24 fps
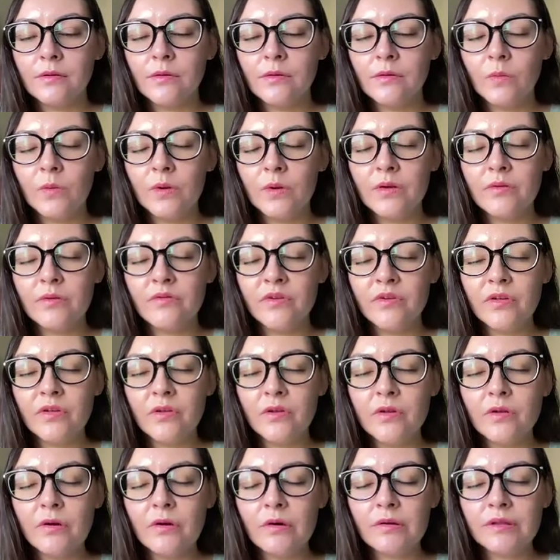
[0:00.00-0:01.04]
And whatever
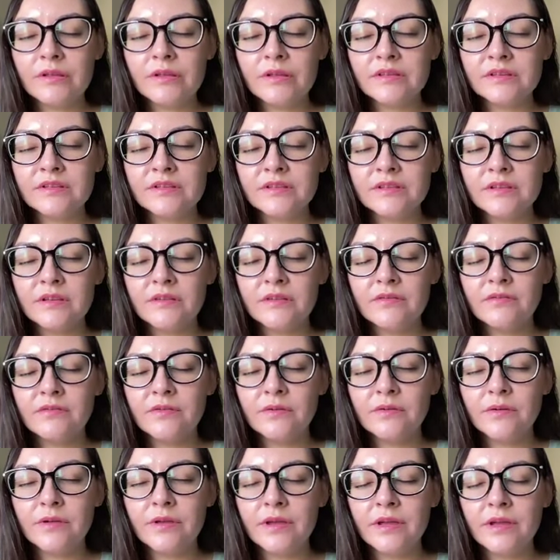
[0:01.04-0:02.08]
you notice, see if
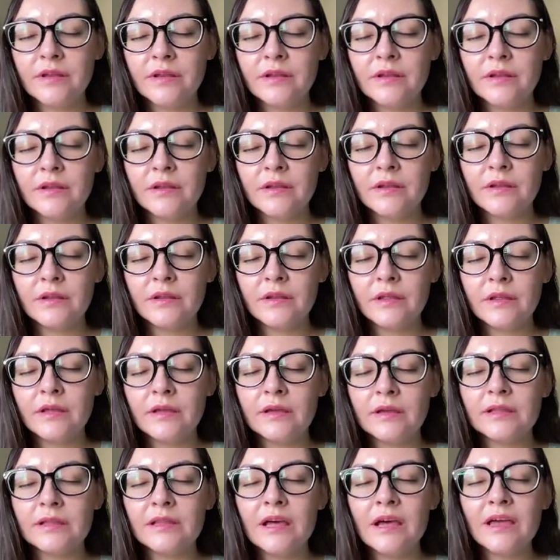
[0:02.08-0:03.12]
you can
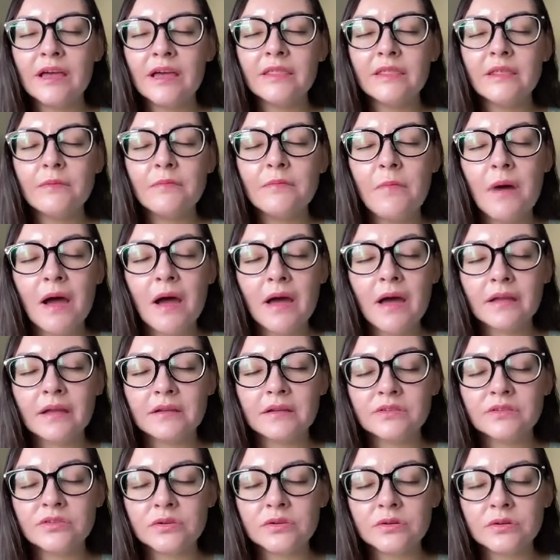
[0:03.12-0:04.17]
incline the
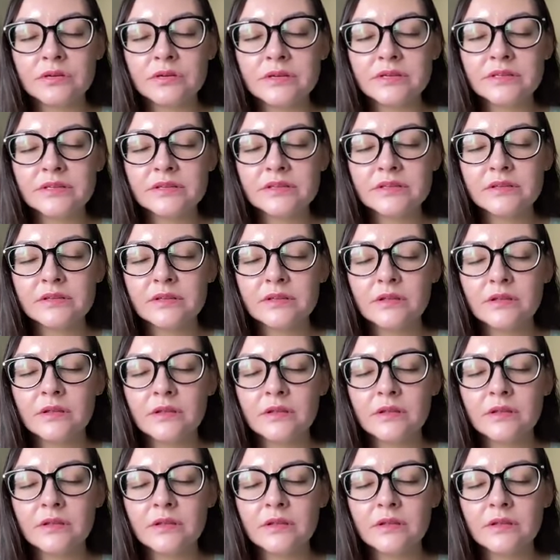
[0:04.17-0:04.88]
mind towards